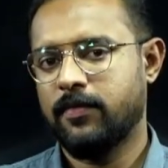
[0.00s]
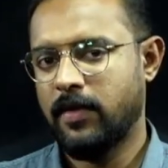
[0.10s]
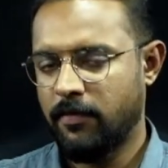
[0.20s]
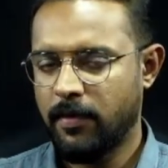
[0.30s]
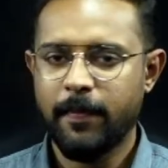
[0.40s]
we
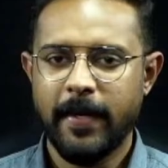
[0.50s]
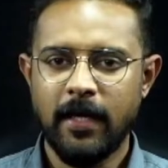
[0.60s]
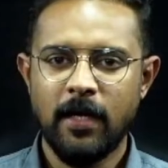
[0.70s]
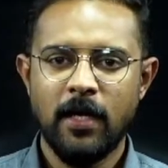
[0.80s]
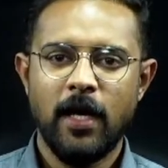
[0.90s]
have prepared.
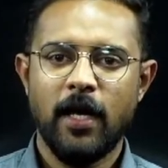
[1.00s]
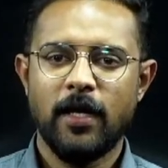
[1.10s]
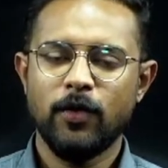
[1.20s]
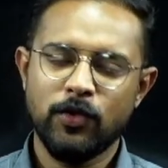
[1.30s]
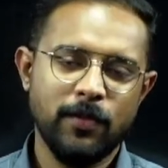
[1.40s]

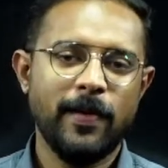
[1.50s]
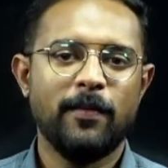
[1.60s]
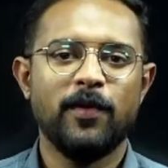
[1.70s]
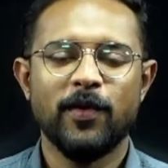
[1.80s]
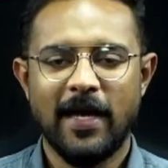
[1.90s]
You should be
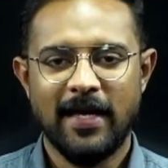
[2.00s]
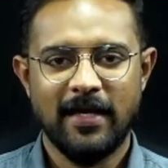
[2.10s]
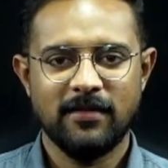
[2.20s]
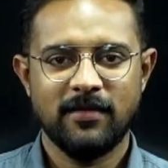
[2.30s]
able to crack it.